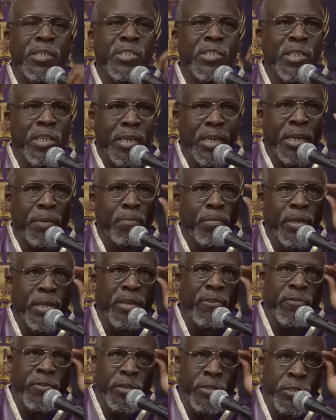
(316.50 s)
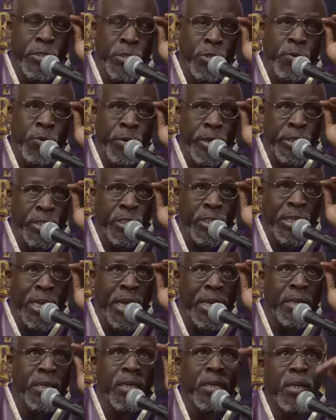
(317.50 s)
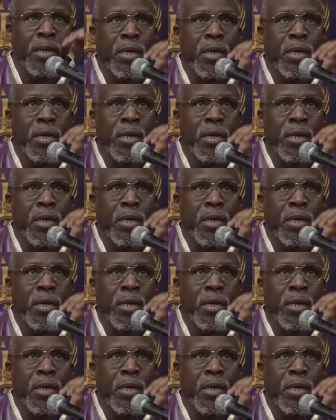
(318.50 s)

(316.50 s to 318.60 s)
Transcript: I sent, I believe, a screenshot